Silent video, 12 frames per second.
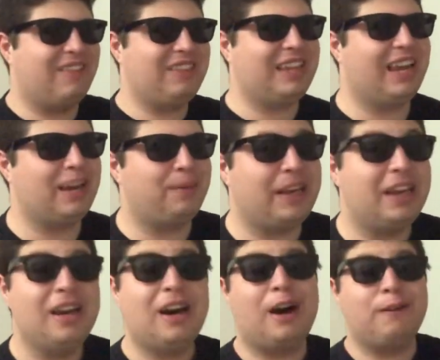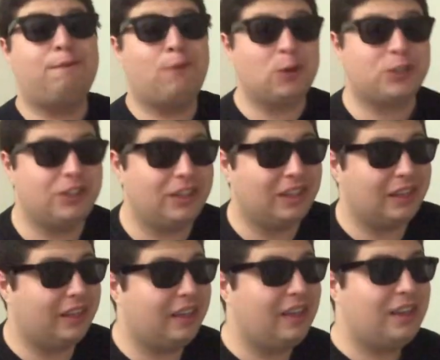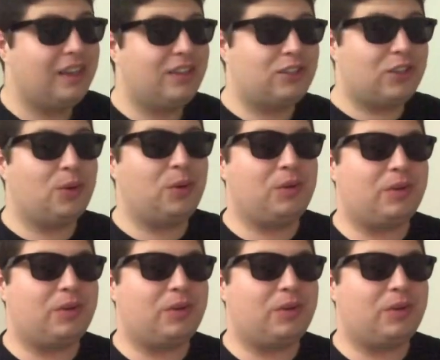in the anime, unfortunately. So you